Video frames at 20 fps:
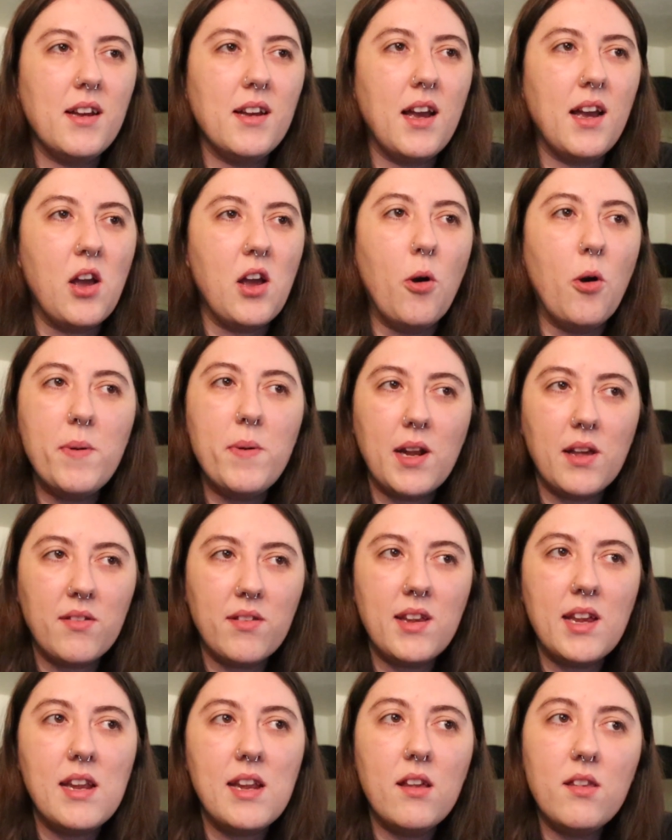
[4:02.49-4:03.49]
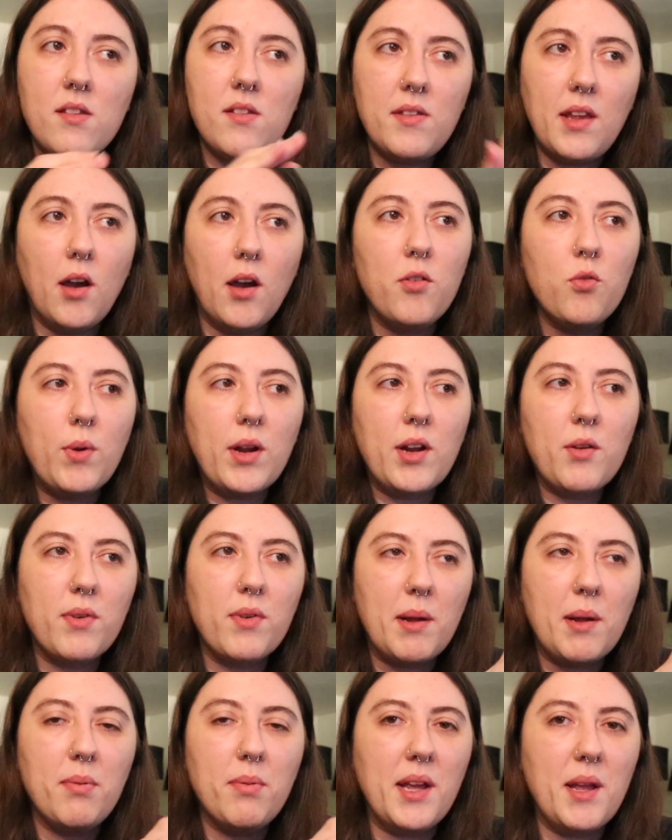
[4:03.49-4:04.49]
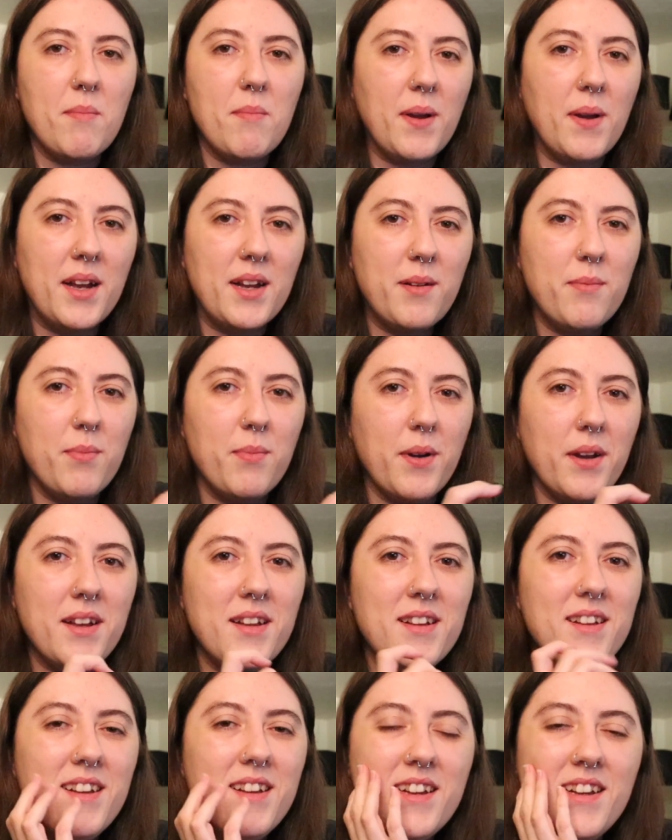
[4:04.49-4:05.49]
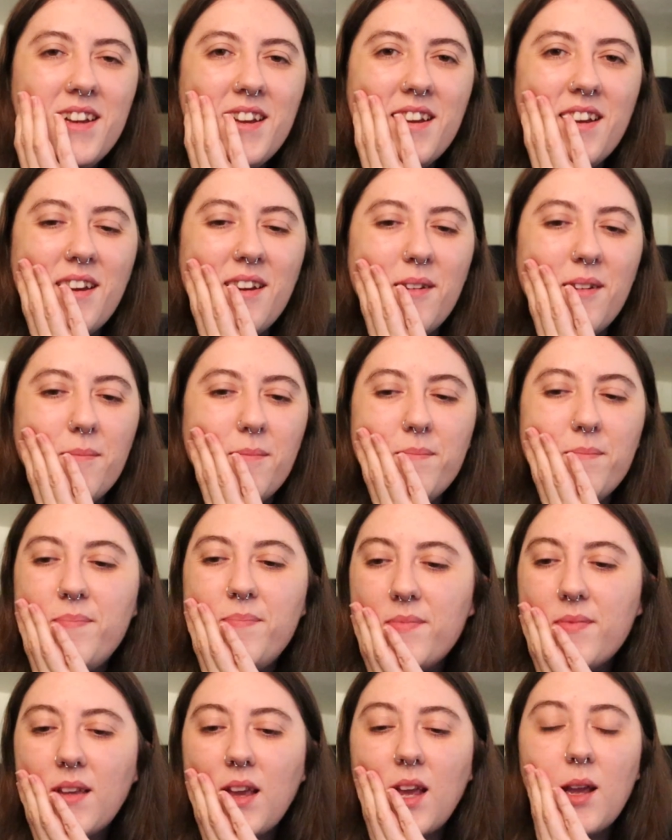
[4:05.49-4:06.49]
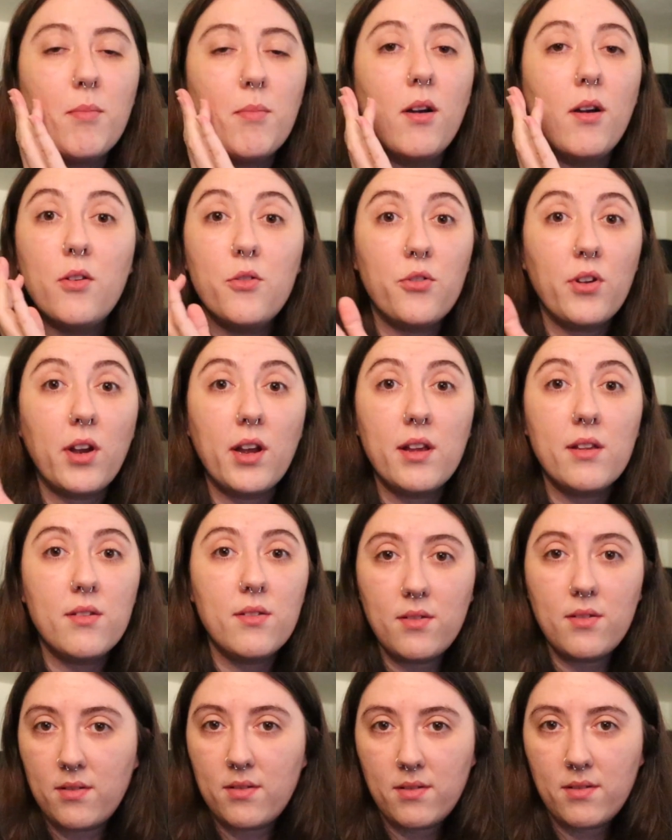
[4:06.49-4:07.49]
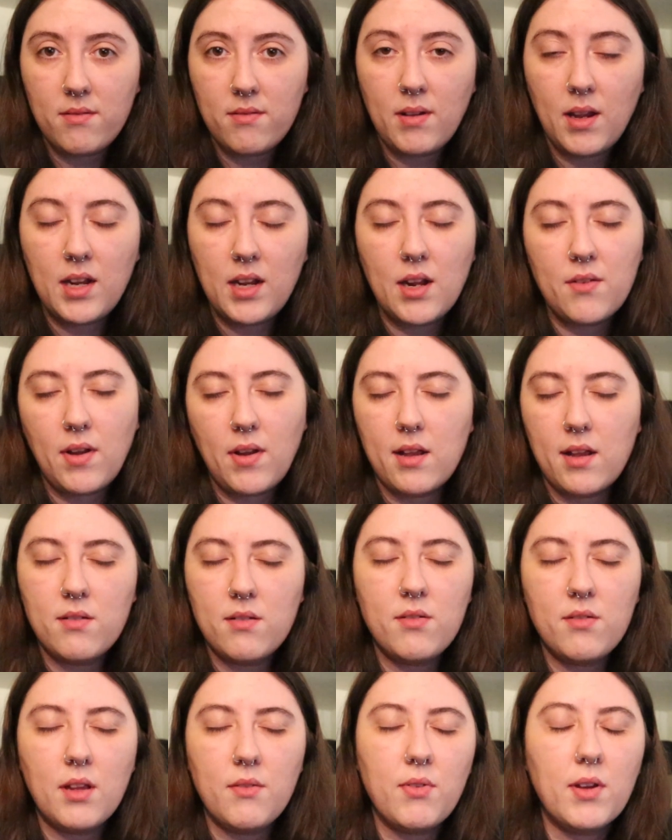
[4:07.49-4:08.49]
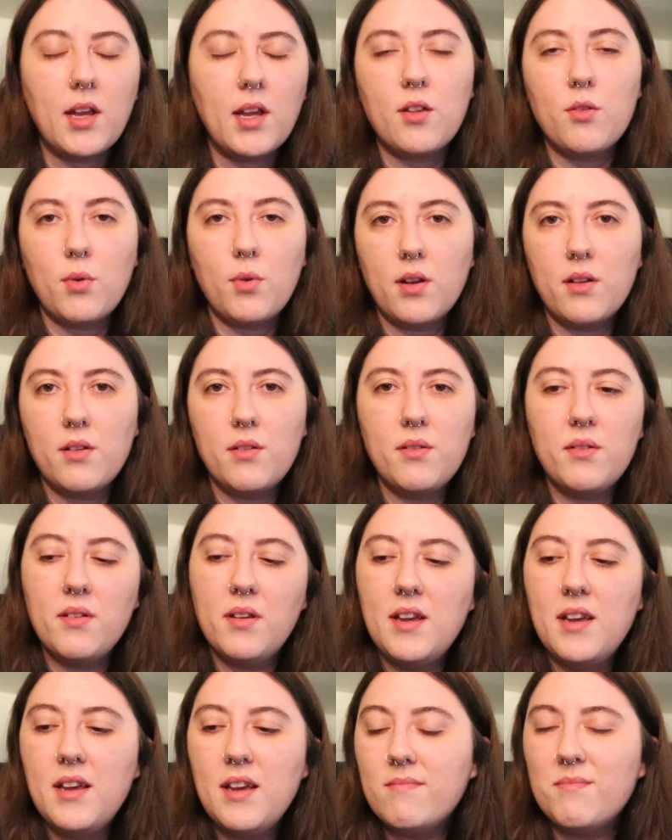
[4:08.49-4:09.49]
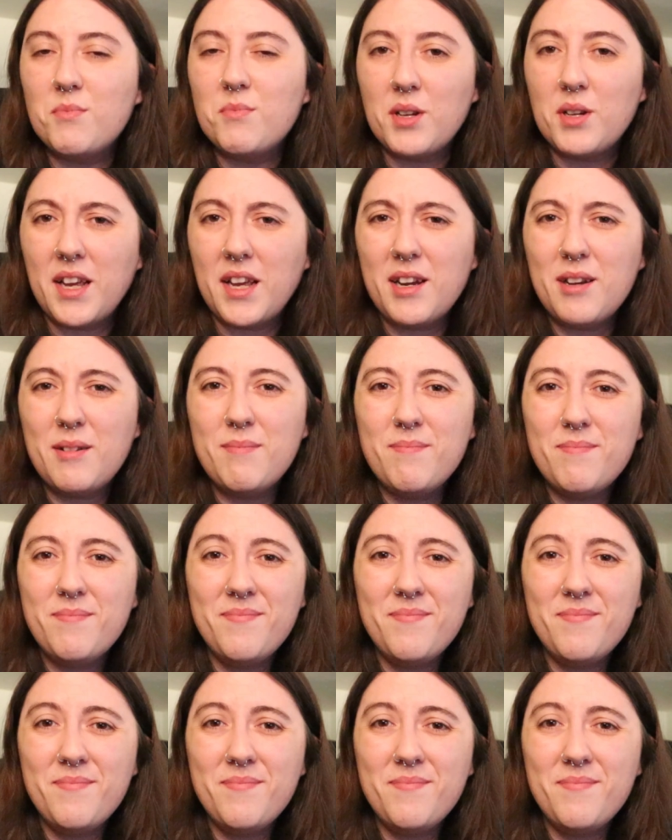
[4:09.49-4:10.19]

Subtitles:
I hope it doesn't. It doesn't sound weird when I play it back, but I apologize in advance if it gets worse. But yeah.